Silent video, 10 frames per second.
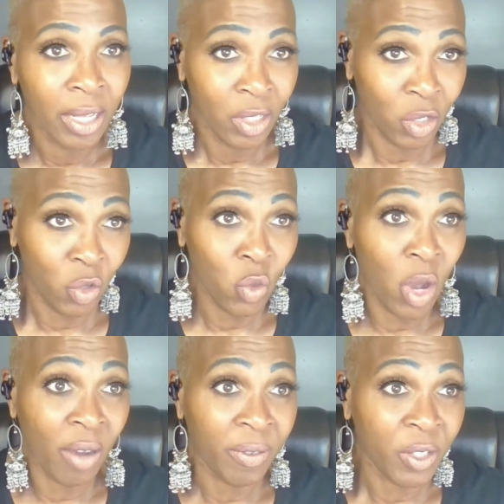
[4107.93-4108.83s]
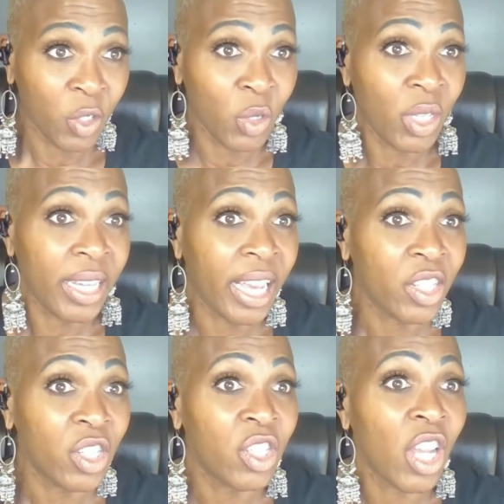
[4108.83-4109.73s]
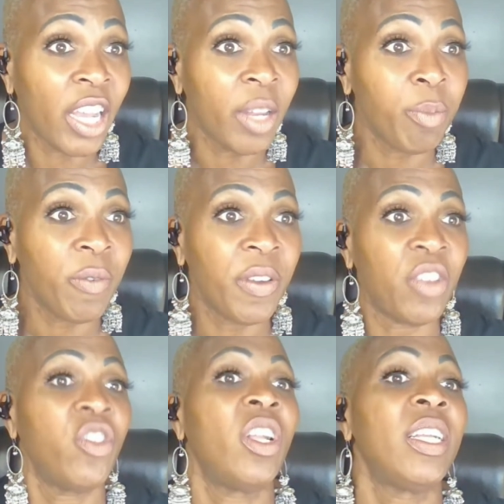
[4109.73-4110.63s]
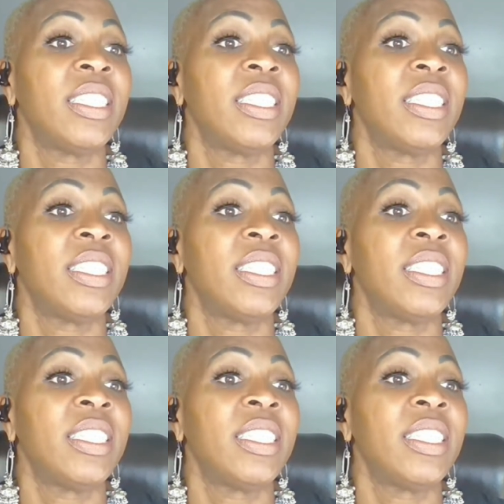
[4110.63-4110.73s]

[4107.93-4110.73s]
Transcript: So 2 officers engaged in shocking professional